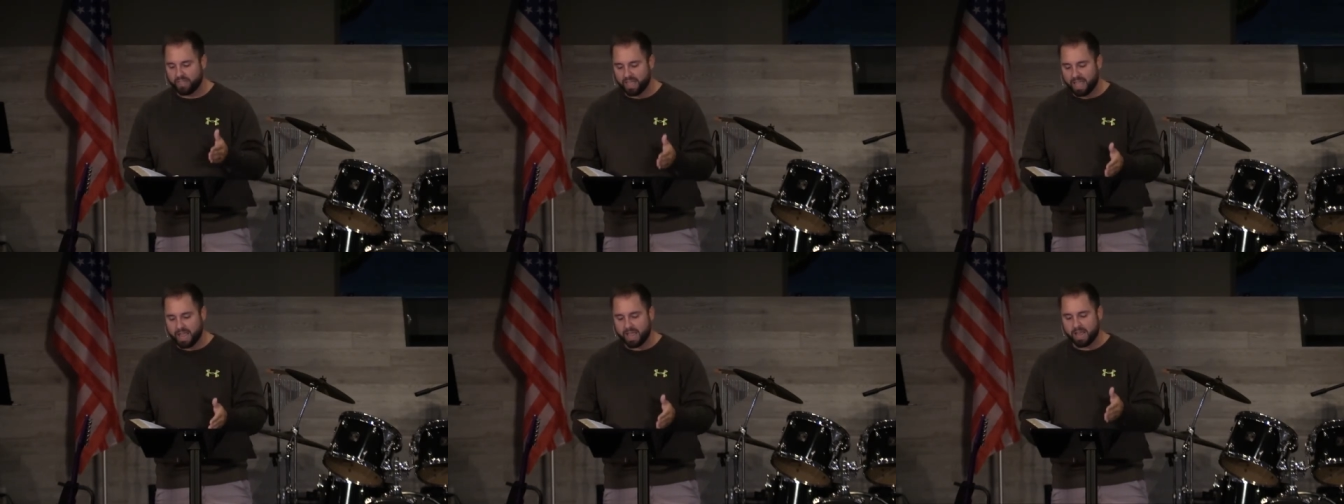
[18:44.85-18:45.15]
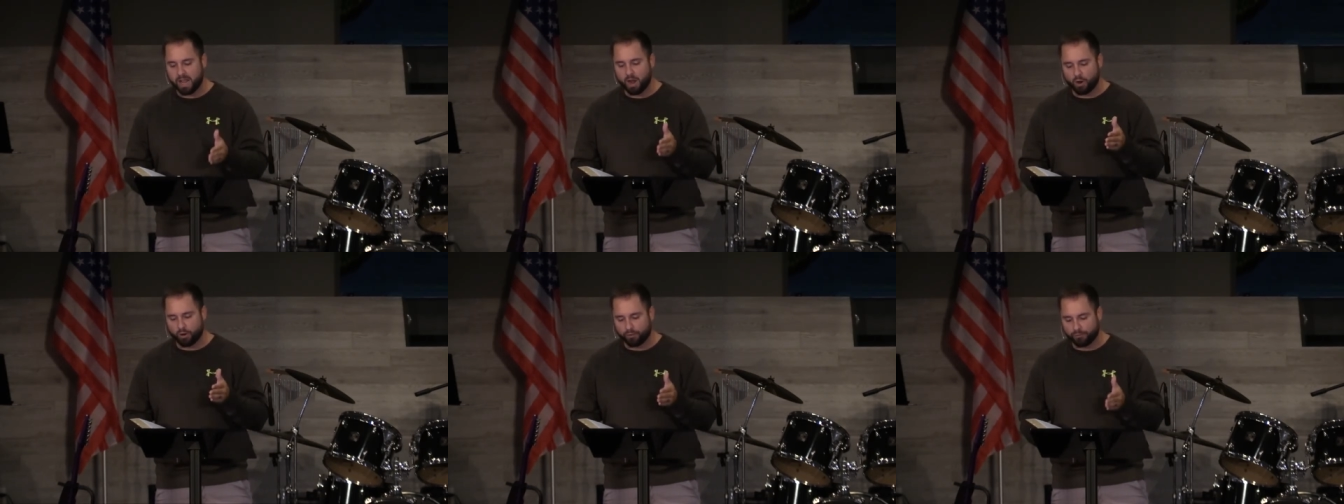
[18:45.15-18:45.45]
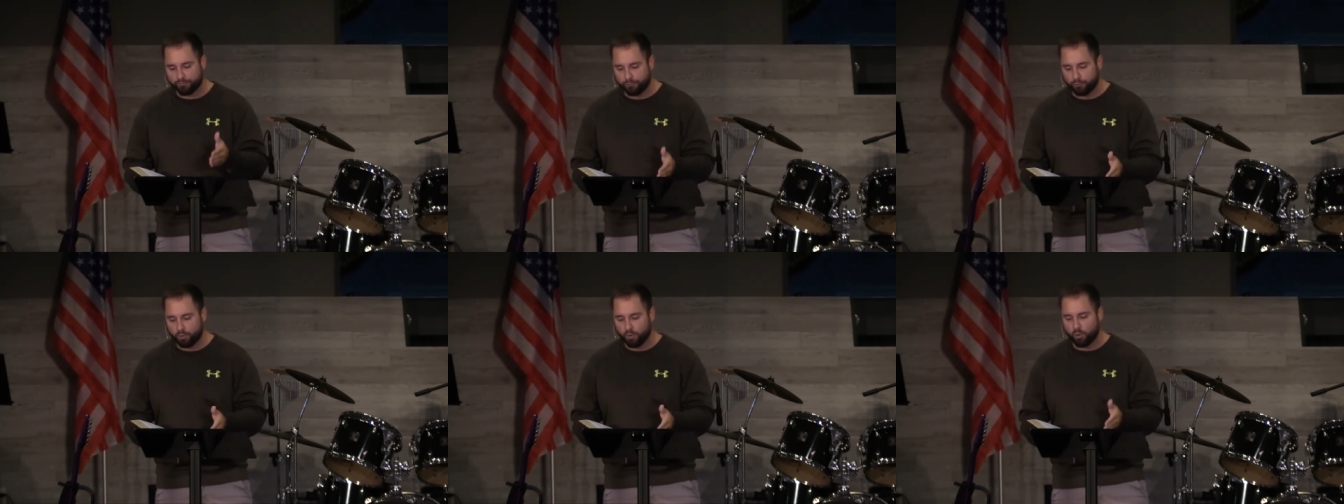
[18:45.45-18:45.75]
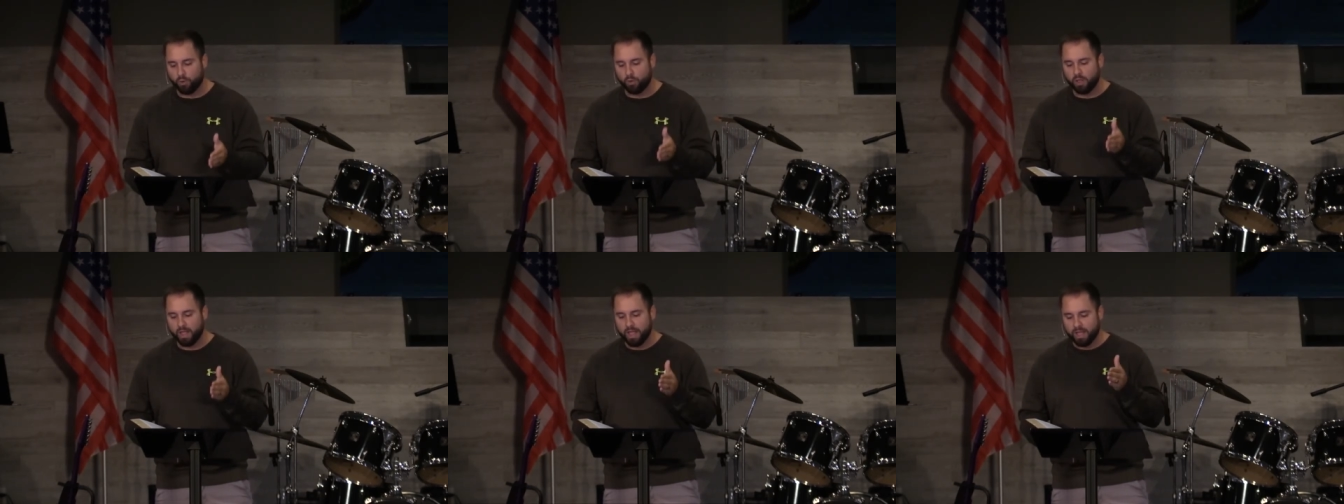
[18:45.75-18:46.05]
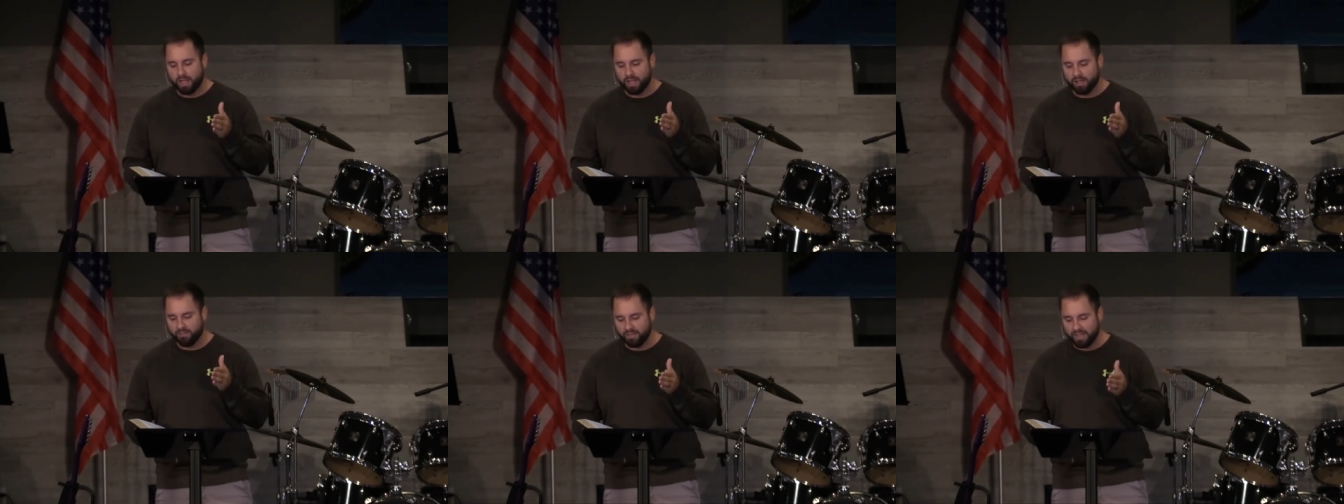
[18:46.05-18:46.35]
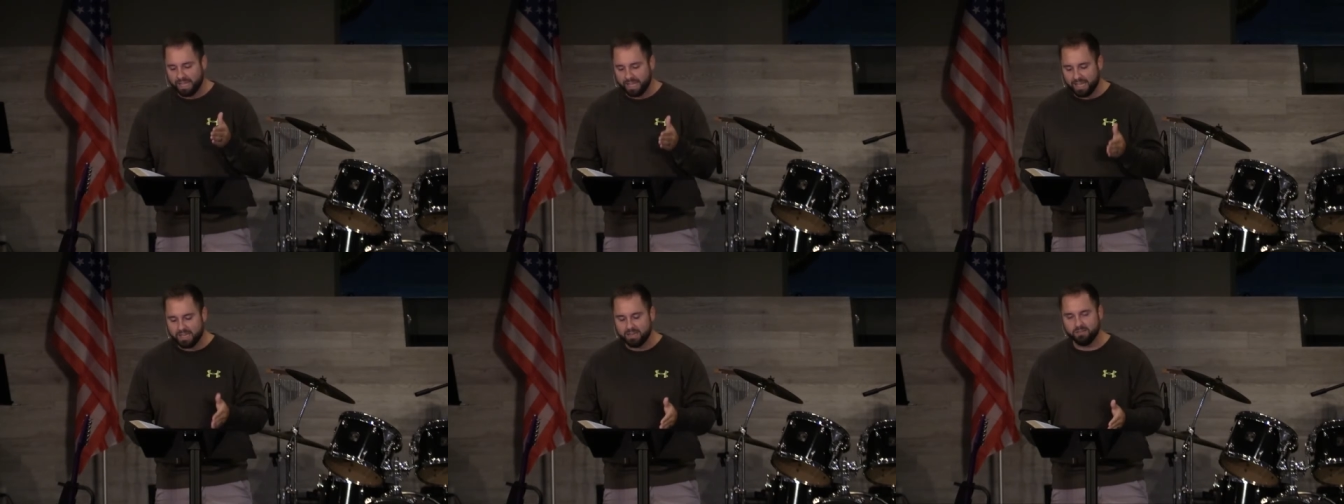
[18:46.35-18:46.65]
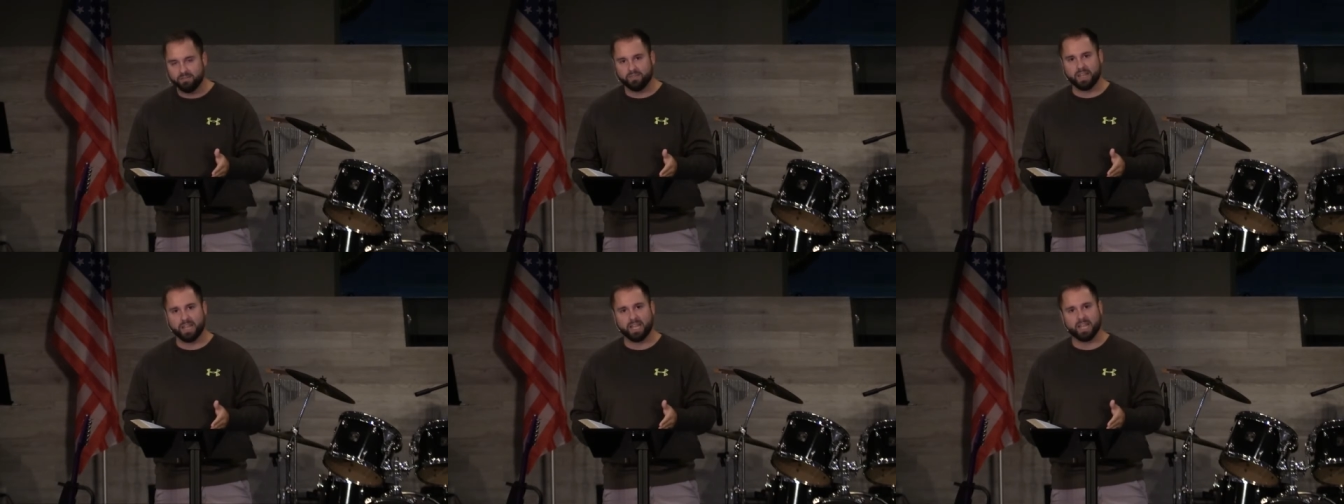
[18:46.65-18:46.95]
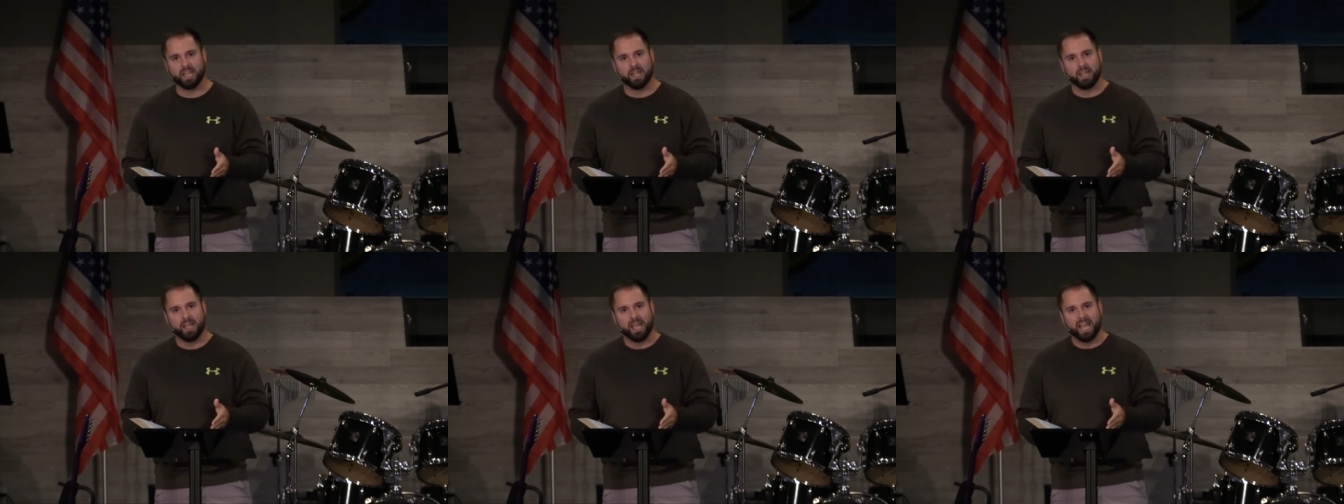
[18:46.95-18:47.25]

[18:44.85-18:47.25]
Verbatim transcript: They are full of envy.